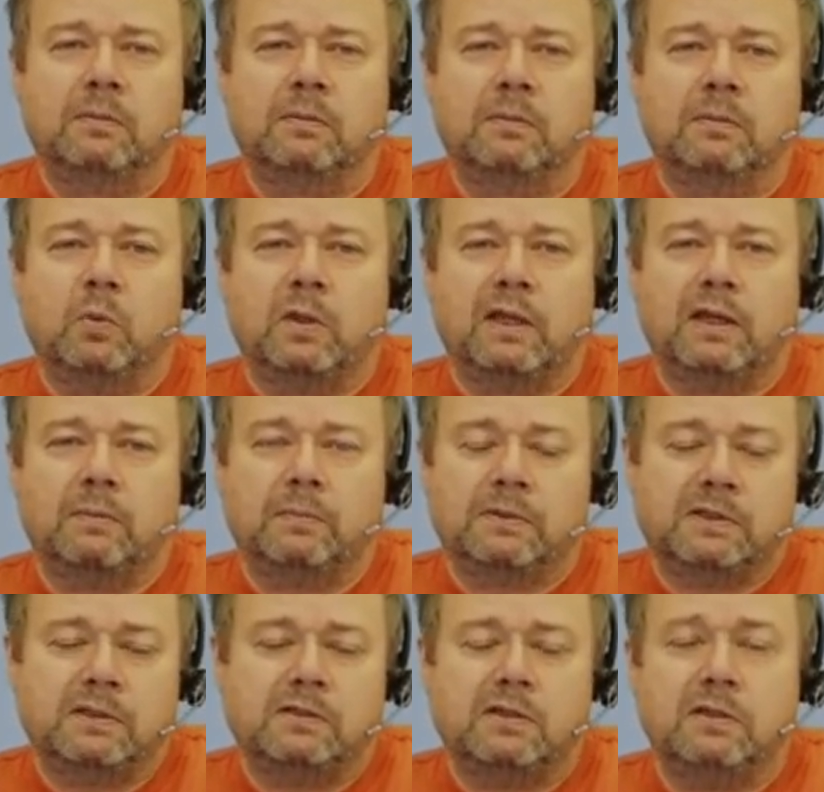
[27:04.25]
but without
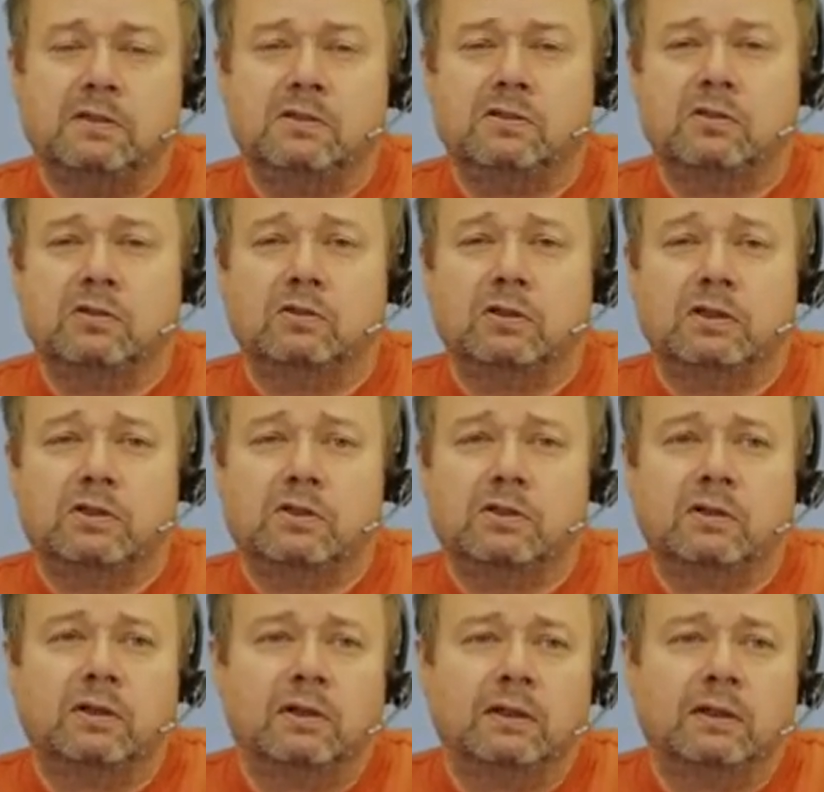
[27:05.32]
persistent storage.